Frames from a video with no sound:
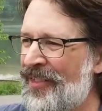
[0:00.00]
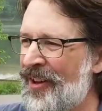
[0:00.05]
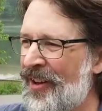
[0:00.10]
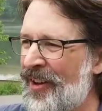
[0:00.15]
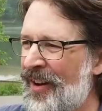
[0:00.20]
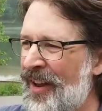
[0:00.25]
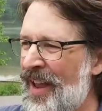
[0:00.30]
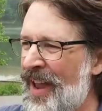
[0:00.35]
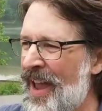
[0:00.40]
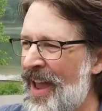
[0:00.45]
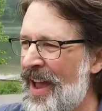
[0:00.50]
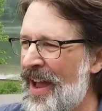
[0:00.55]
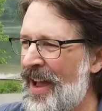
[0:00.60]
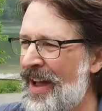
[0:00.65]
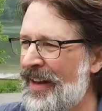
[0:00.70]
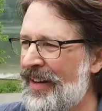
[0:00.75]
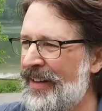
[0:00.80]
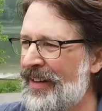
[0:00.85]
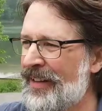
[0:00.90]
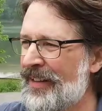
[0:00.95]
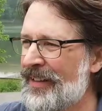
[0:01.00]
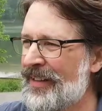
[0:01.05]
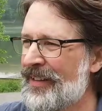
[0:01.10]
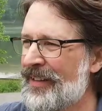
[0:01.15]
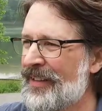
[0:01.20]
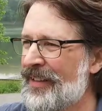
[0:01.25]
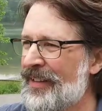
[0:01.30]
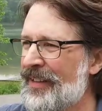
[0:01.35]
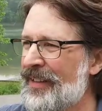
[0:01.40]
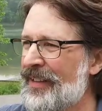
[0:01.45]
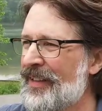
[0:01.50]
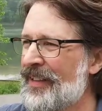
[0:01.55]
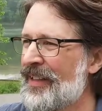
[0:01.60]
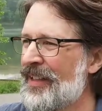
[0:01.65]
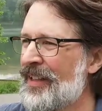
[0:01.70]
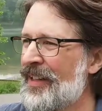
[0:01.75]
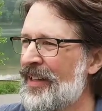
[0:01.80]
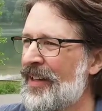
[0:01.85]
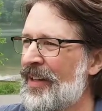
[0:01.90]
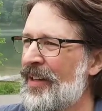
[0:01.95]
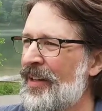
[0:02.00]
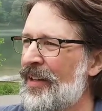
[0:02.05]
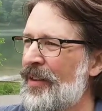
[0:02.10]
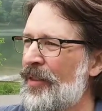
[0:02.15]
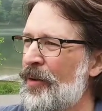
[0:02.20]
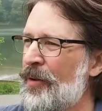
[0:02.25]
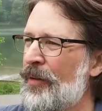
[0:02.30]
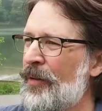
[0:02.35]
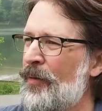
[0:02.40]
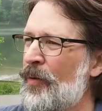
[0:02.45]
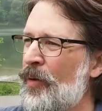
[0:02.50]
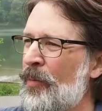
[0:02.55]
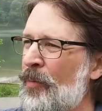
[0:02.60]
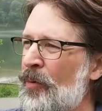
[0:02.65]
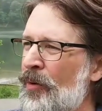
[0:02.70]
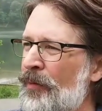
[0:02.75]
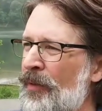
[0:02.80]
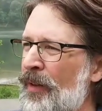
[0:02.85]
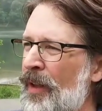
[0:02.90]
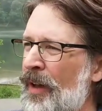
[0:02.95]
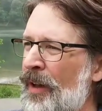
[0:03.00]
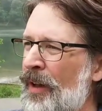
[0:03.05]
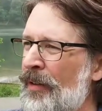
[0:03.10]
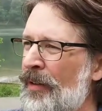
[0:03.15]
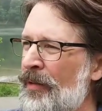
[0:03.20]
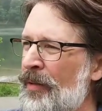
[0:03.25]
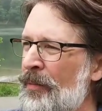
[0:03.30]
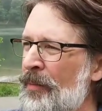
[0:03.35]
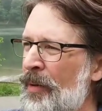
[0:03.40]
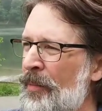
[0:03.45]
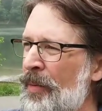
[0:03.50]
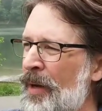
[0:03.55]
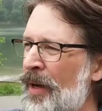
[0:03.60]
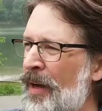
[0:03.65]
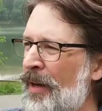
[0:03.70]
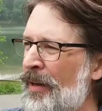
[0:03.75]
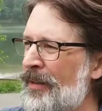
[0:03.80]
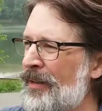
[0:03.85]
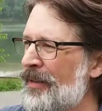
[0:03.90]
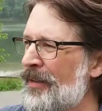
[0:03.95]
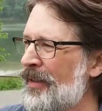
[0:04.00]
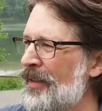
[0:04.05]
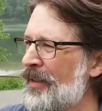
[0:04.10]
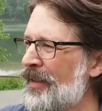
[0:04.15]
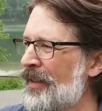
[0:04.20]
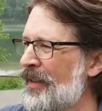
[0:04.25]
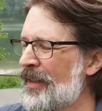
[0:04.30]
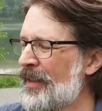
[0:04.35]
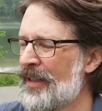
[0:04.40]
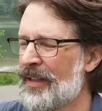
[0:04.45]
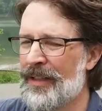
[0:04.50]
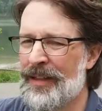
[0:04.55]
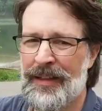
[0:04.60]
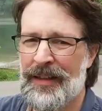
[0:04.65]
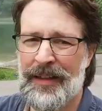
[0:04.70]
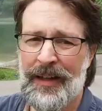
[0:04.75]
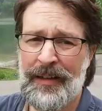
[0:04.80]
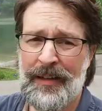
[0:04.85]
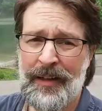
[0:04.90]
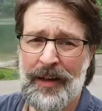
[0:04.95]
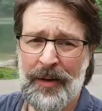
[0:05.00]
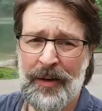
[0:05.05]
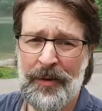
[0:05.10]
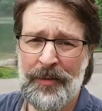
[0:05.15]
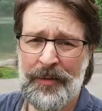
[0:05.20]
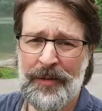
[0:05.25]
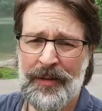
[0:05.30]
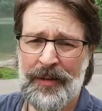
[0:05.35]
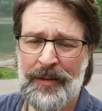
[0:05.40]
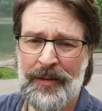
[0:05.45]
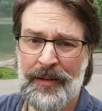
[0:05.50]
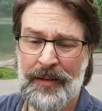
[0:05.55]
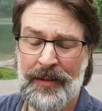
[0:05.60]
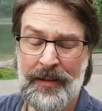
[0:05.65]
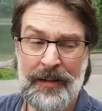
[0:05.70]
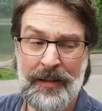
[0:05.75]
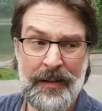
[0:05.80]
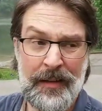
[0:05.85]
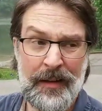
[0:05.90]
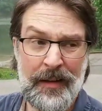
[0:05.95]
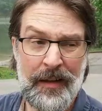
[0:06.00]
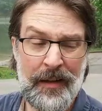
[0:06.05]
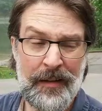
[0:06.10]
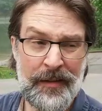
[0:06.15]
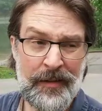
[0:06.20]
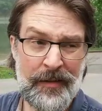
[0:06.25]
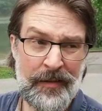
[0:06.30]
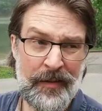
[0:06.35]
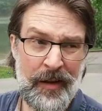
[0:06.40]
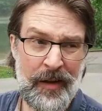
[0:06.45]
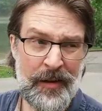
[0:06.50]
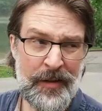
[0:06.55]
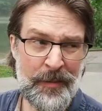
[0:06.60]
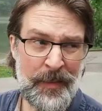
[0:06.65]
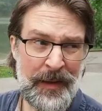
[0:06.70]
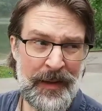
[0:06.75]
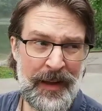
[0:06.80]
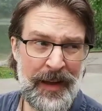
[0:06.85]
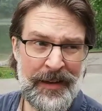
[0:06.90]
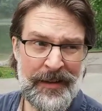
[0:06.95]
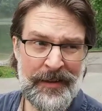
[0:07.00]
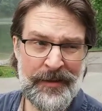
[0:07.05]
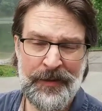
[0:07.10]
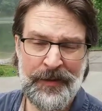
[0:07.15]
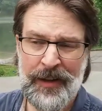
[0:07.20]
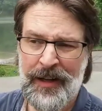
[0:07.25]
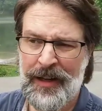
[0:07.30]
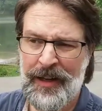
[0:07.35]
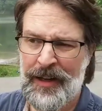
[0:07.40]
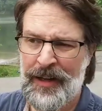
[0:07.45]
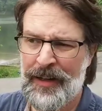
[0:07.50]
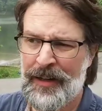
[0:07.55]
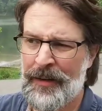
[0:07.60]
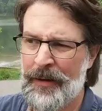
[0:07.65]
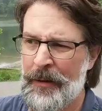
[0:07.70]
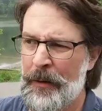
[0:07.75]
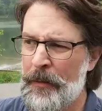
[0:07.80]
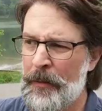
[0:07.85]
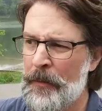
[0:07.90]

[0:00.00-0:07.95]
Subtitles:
thought I had 3 or 4 more flies in my box. I don't. I've just lost my last fly.